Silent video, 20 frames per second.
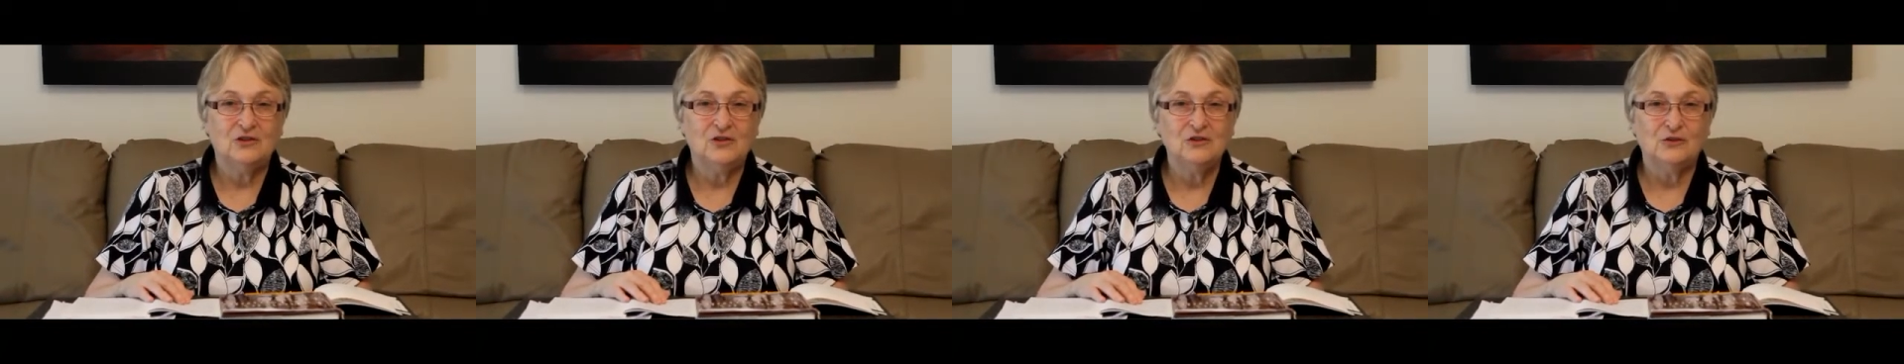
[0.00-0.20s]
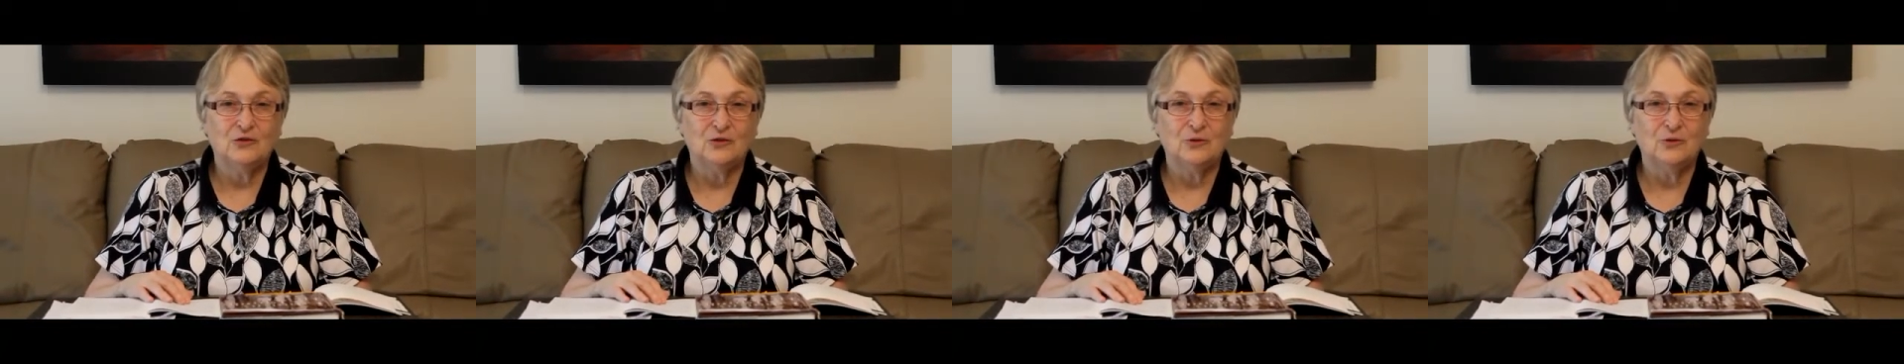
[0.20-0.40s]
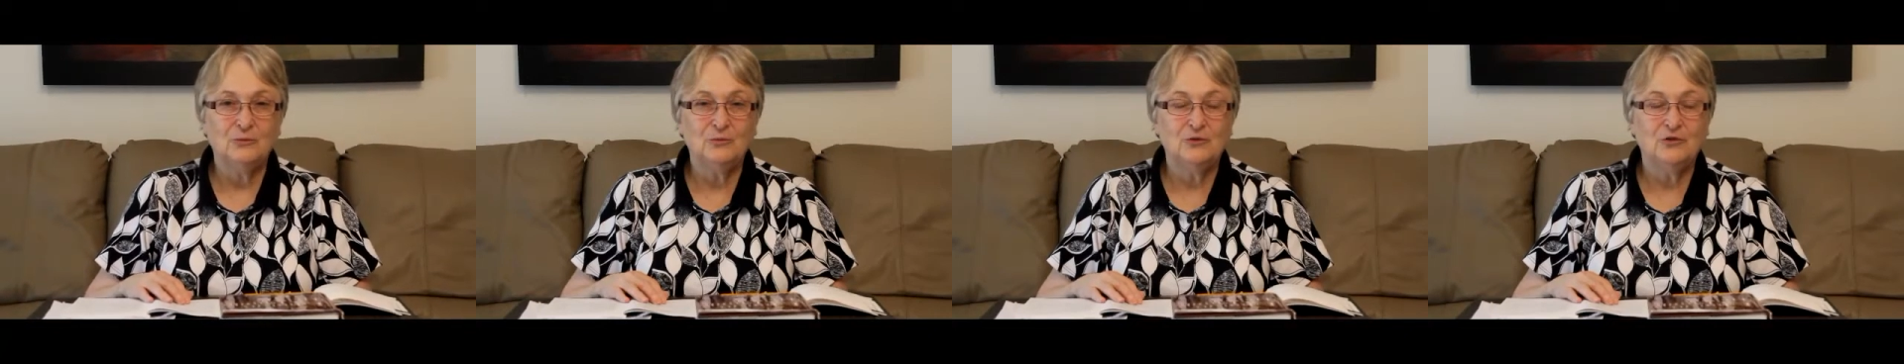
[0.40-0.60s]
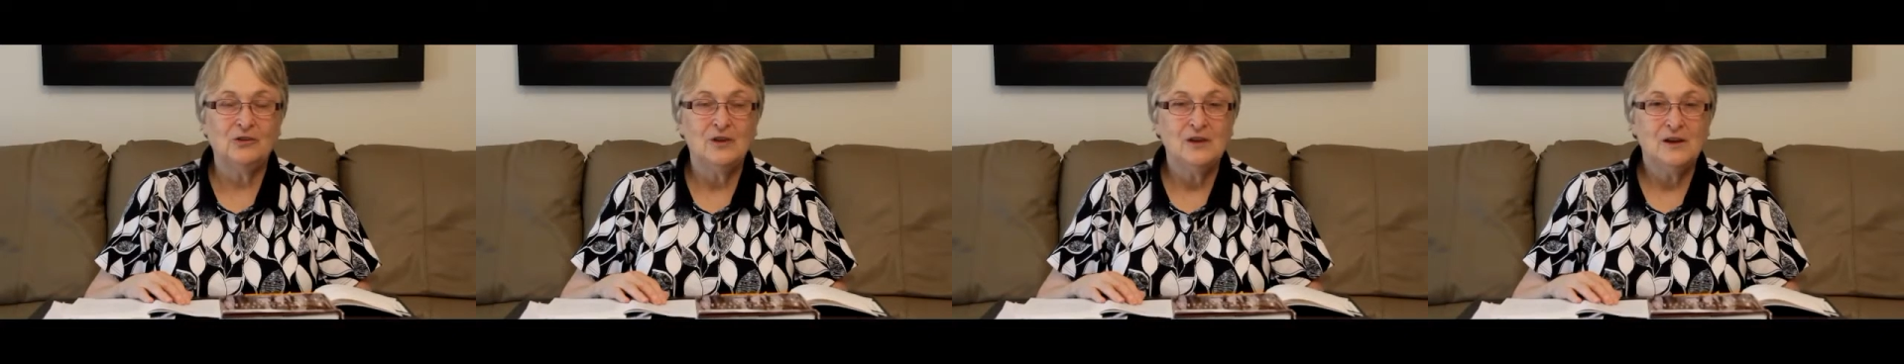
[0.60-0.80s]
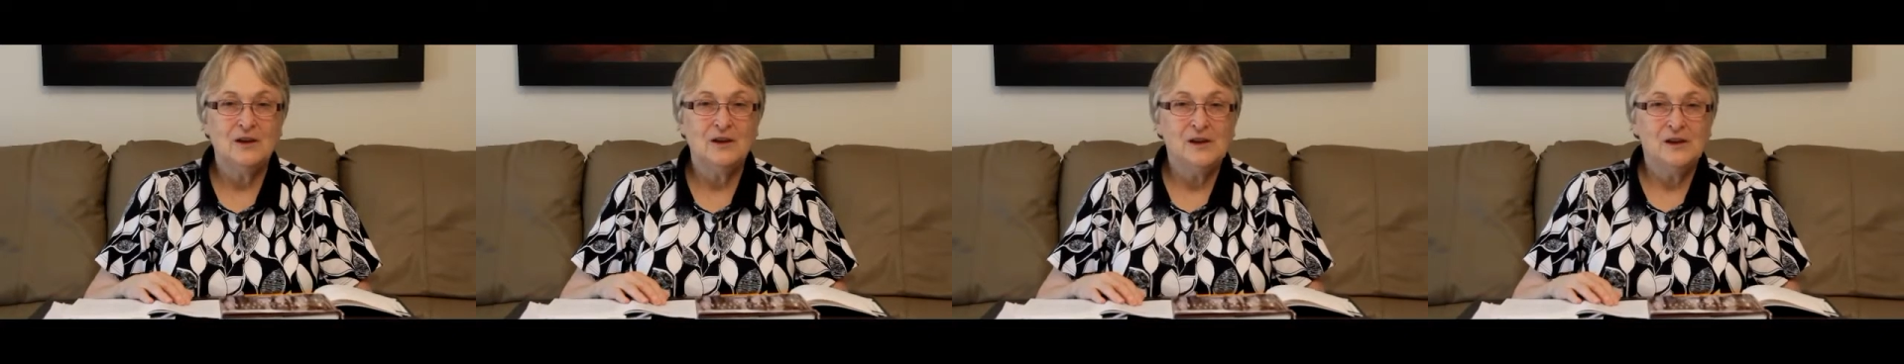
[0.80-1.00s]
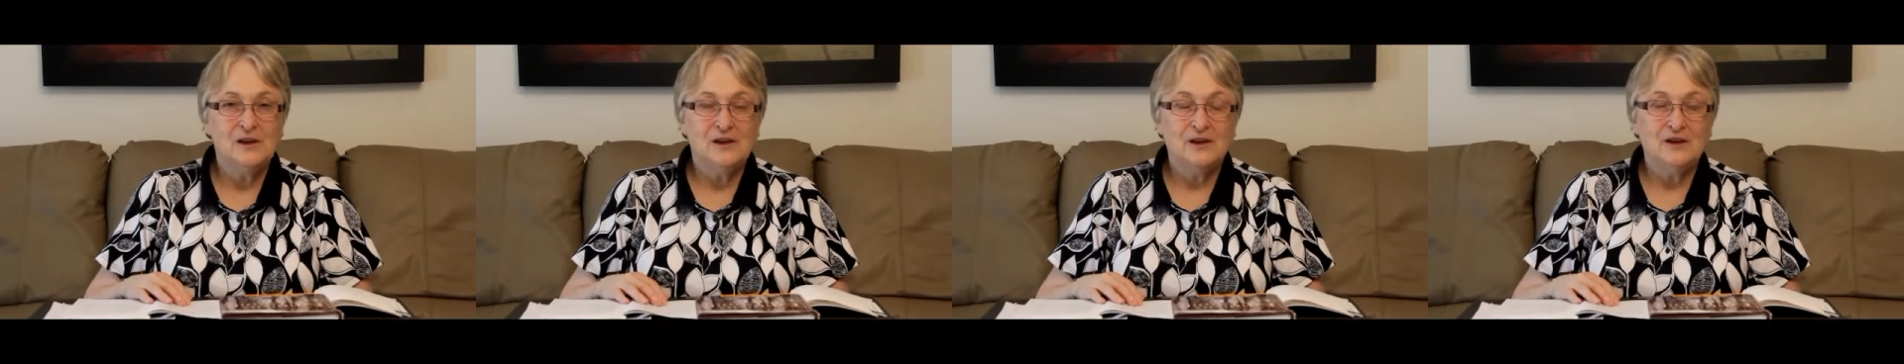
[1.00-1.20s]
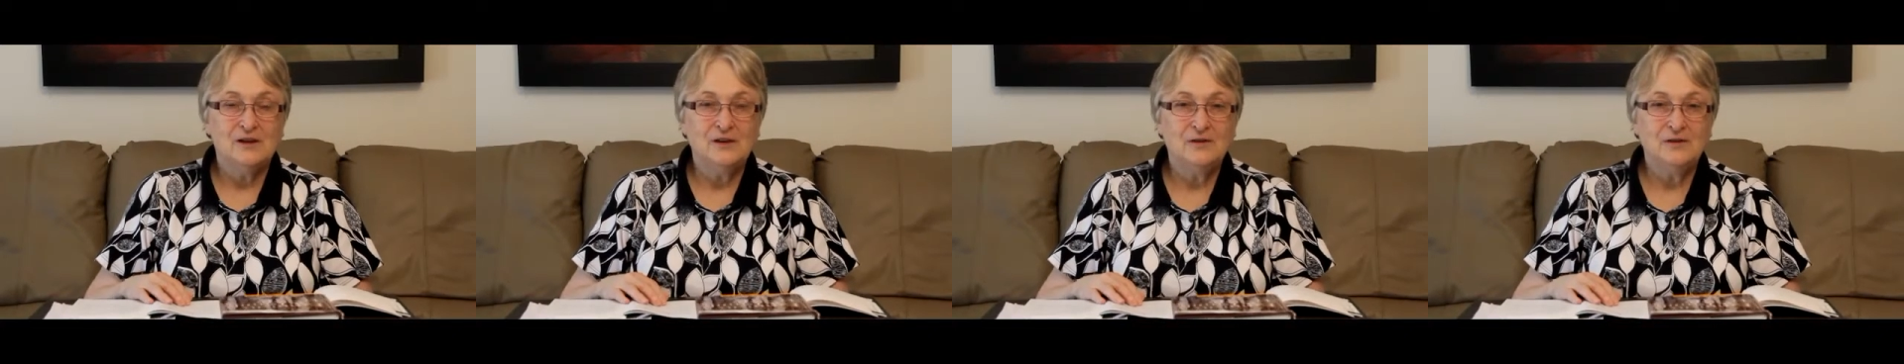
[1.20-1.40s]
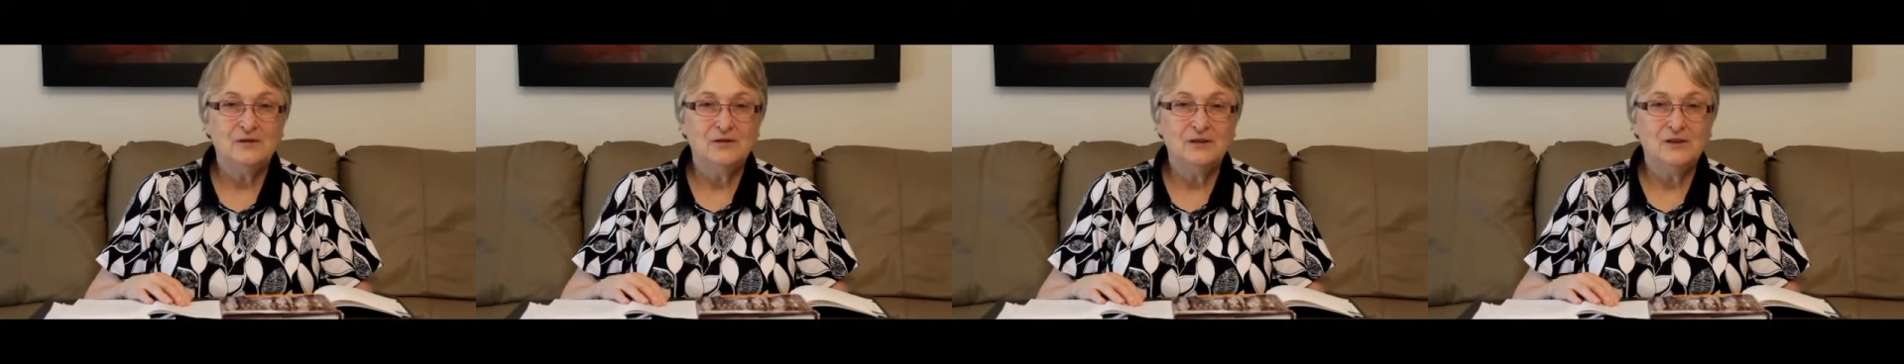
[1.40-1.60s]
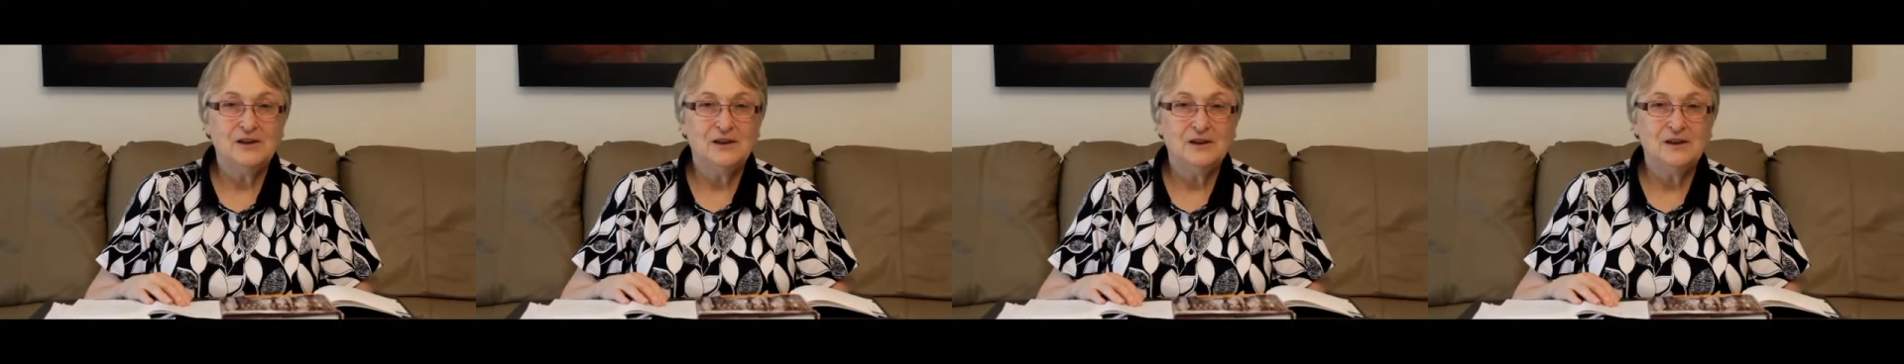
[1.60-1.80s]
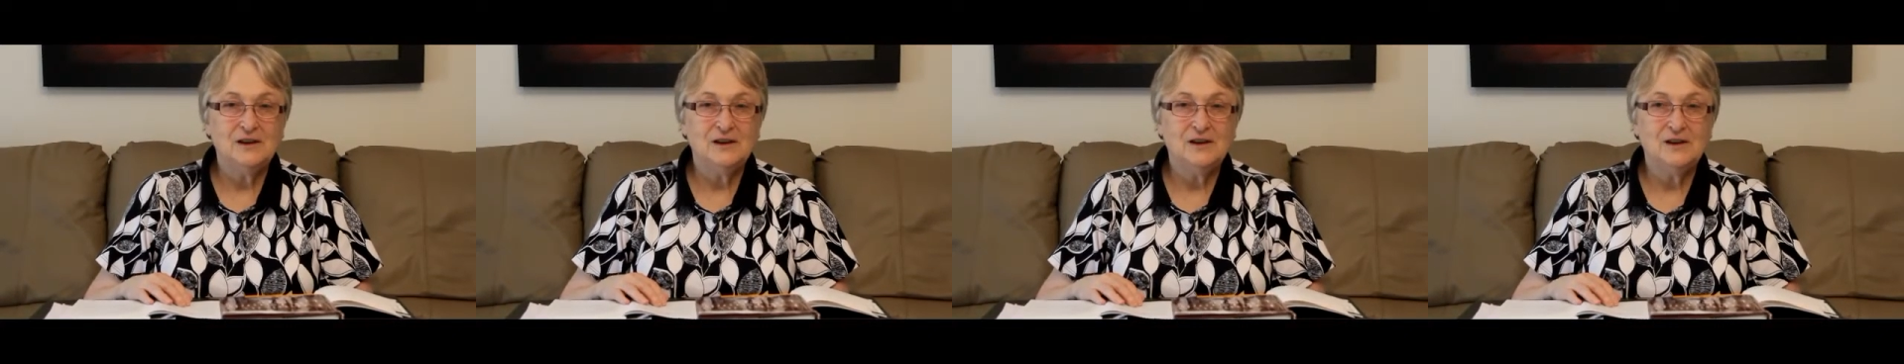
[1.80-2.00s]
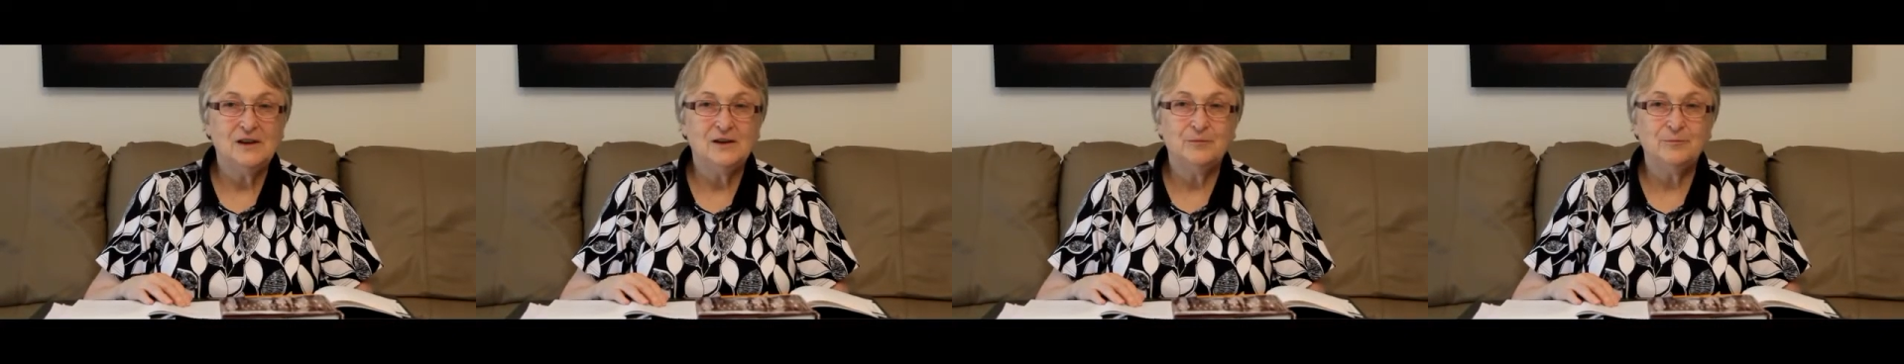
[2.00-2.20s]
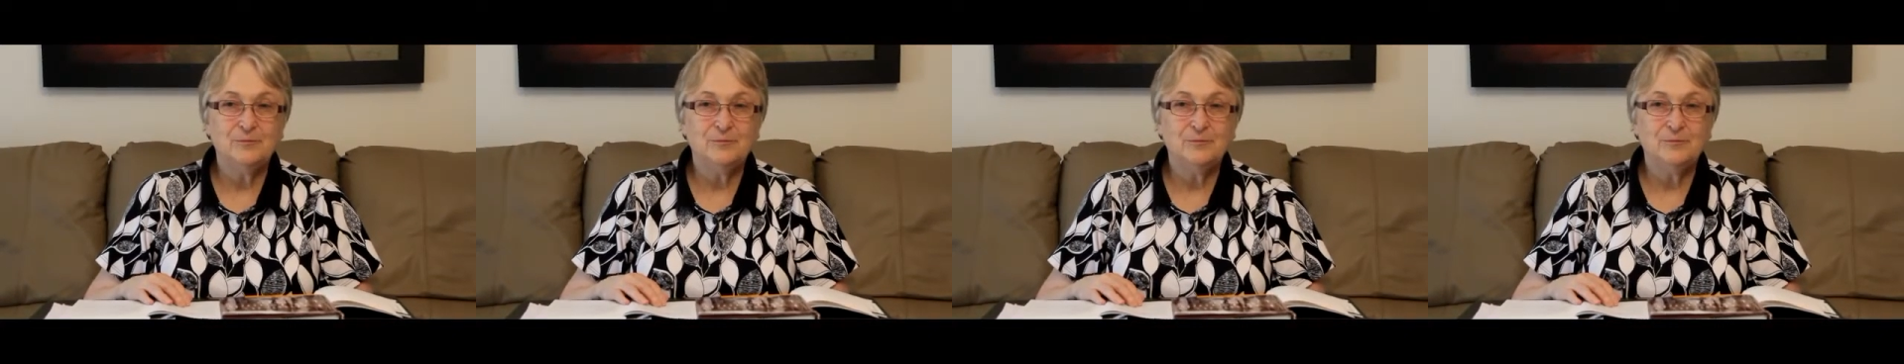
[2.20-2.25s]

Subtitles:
in terms of the